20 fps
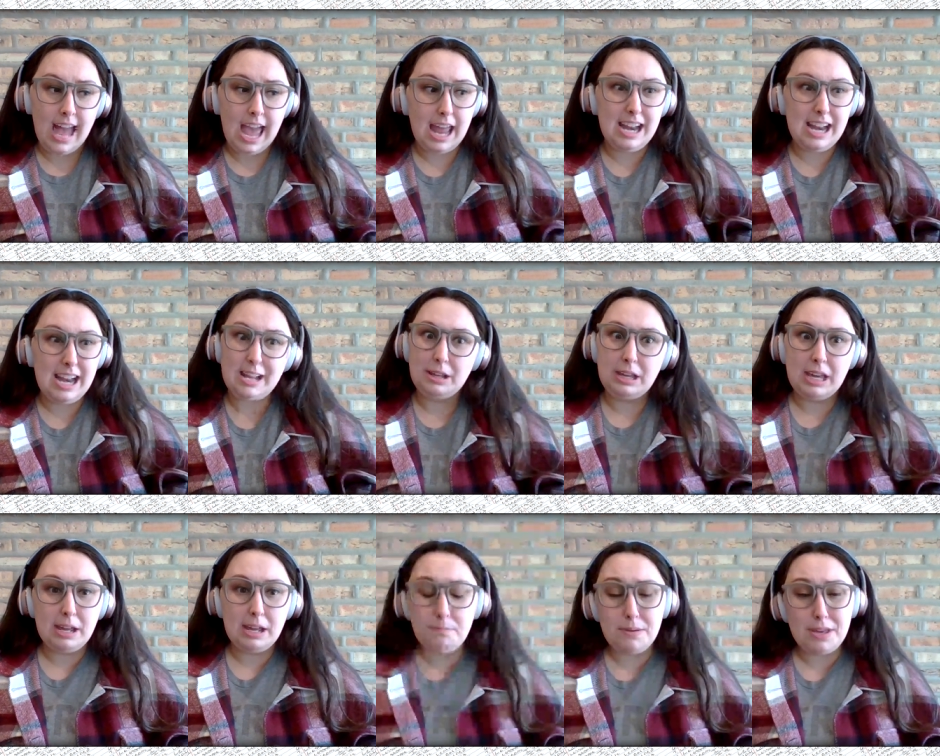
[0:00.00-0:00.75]
and
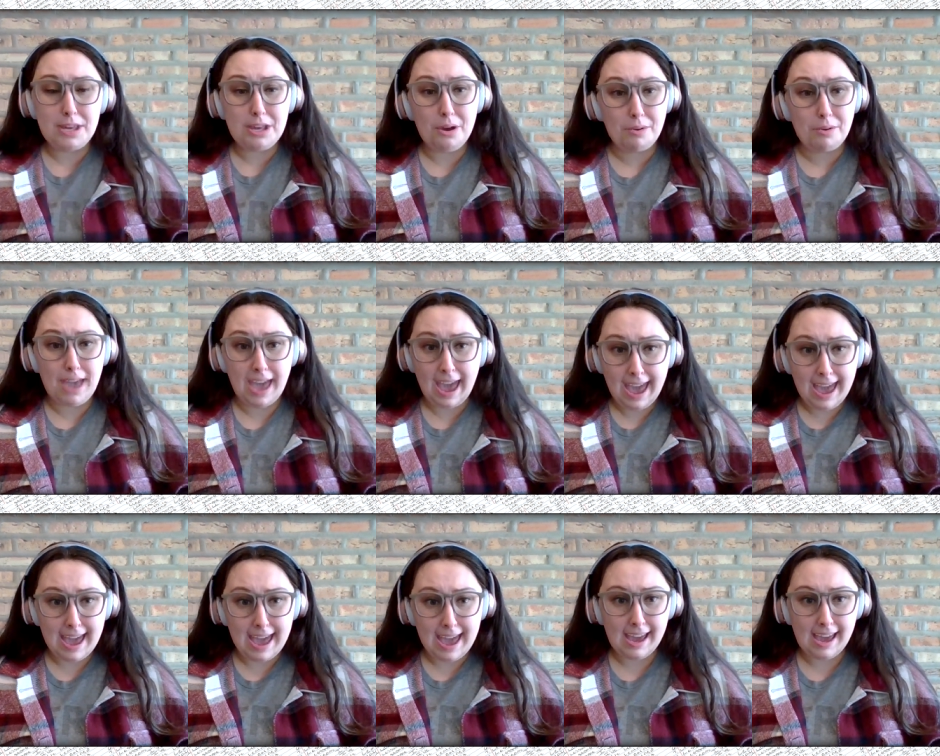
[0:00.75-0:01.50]
it can be
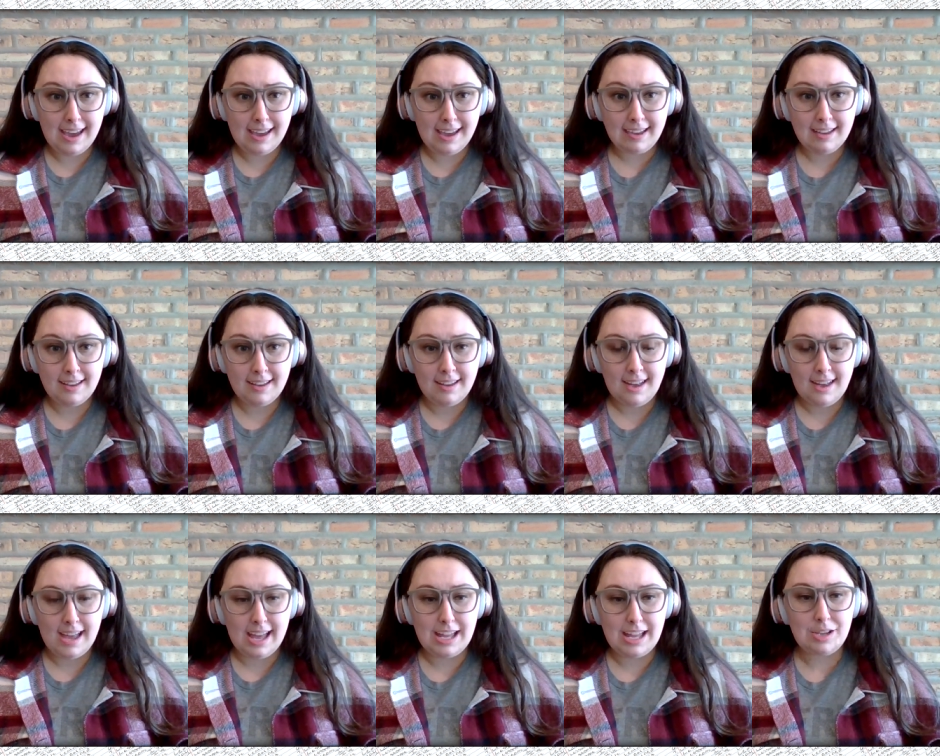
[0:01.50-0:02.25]
okay.
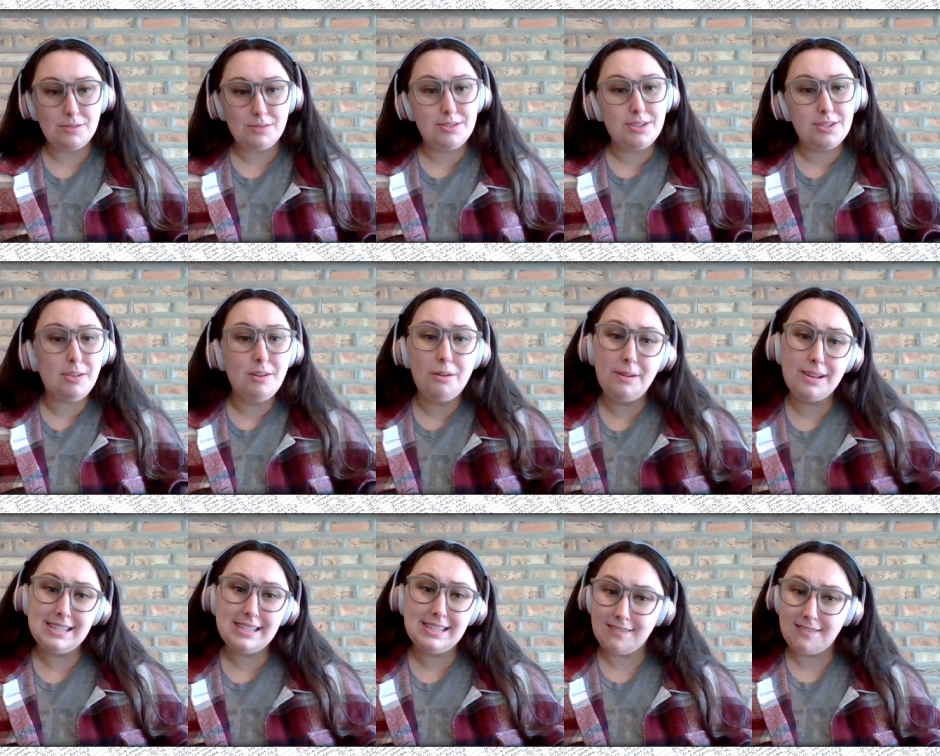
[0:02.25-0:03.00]
And you don't
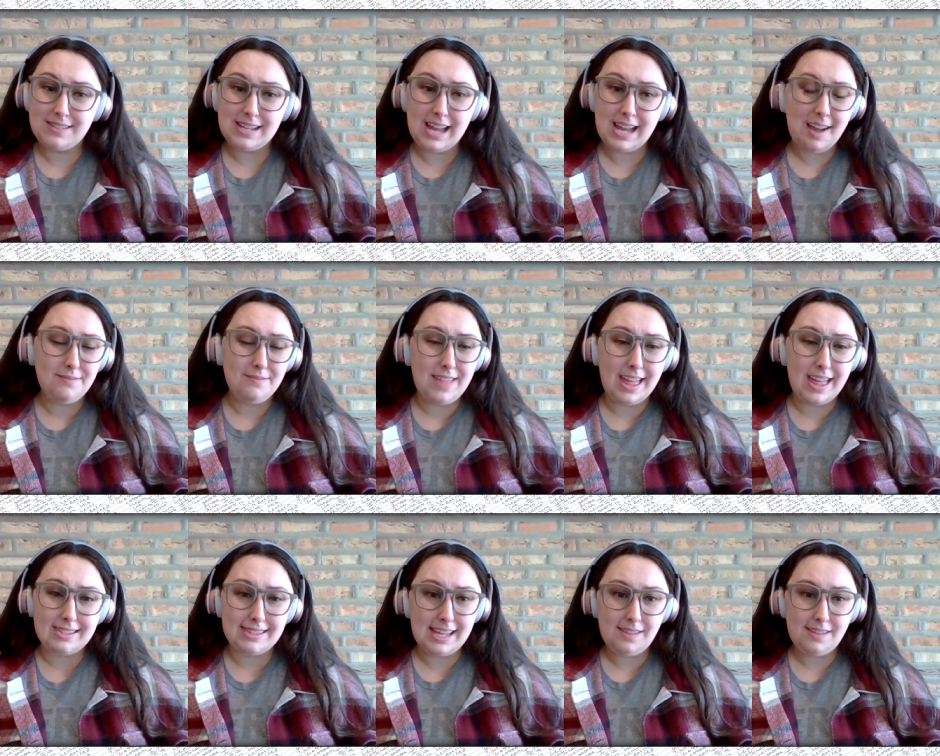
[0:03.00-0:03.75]
always have to have
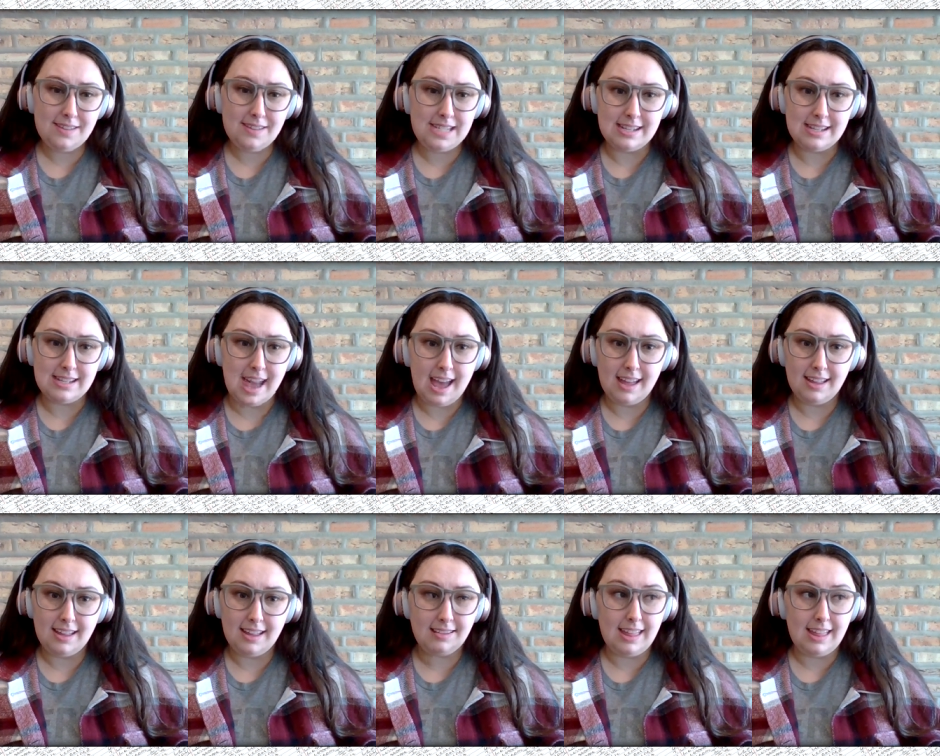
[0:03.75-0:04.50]
that safety
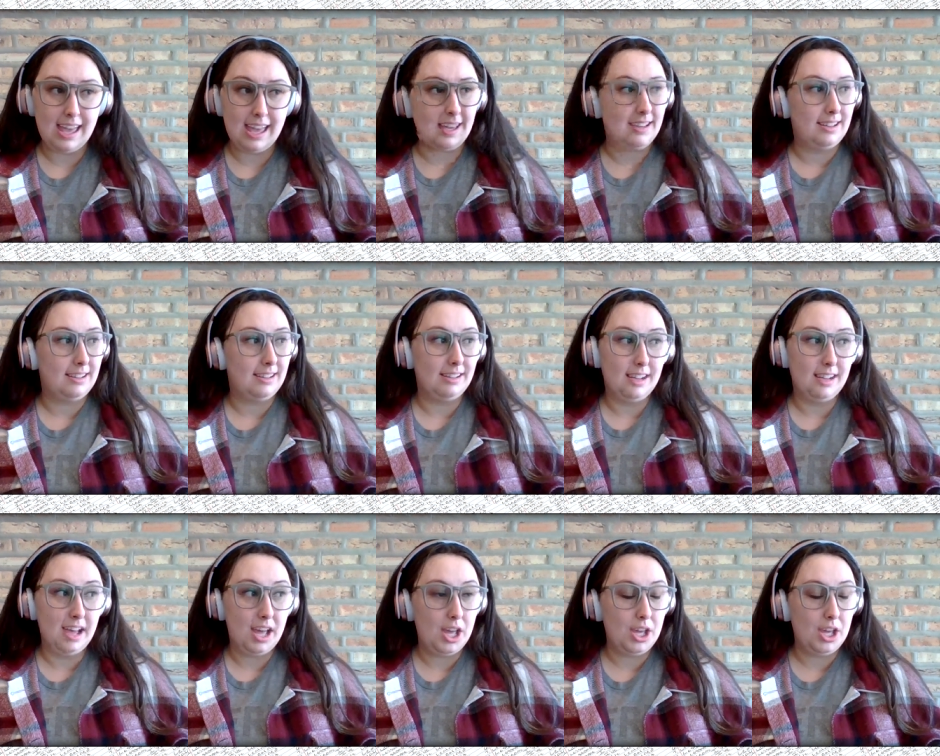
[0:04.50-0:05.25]
net. Like,
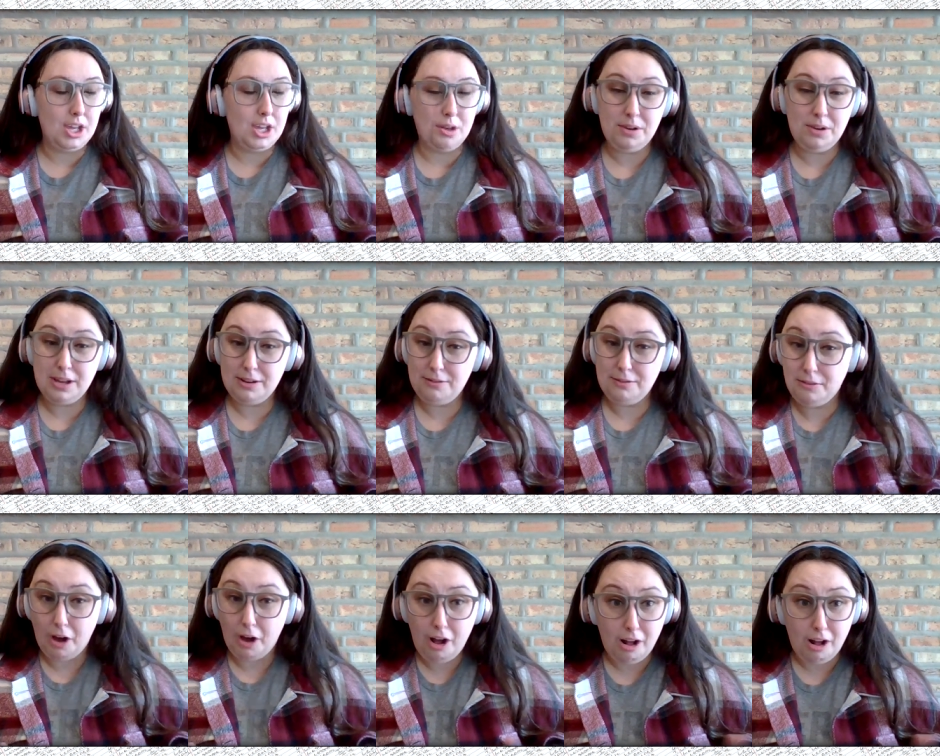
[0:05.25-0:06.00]
you
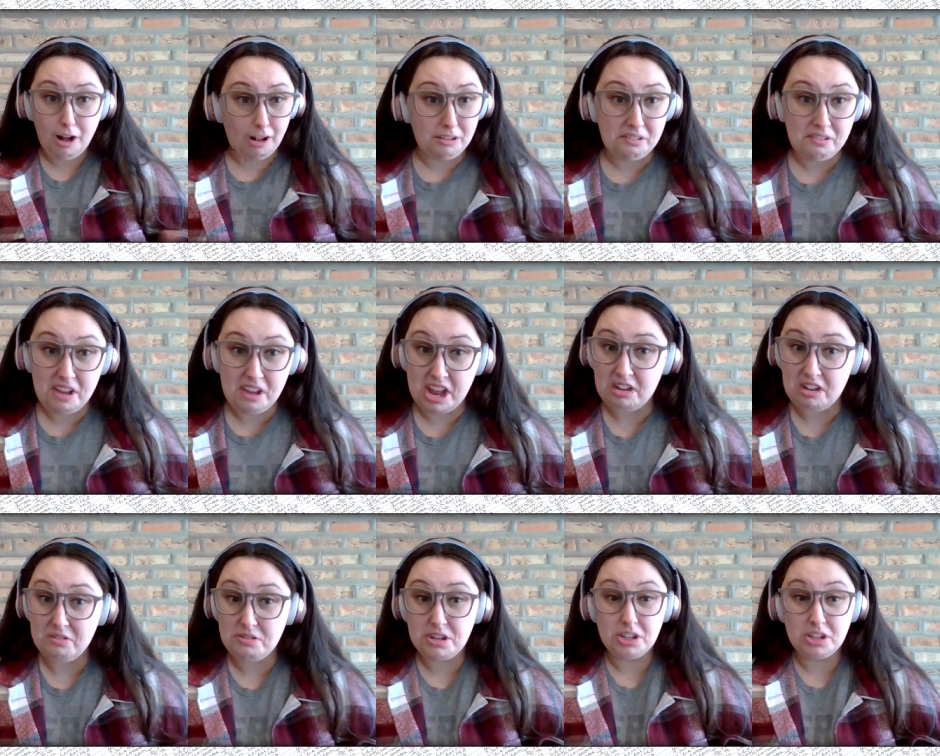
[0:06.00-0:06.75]
can fall
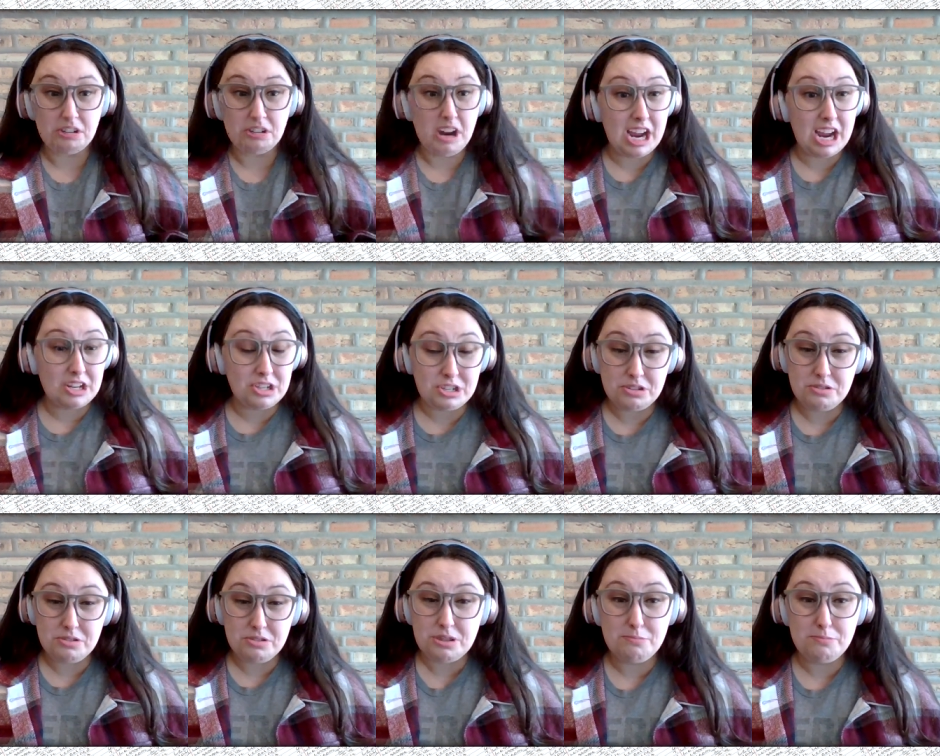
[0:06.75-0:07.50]
and you can crash
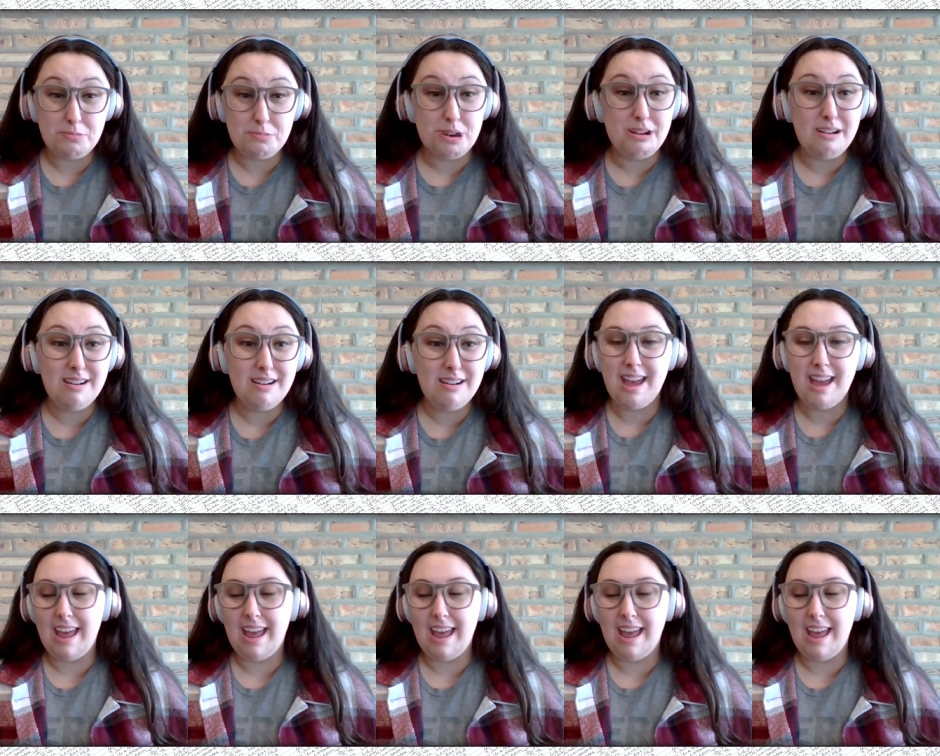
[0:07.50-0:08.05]
and you can burn,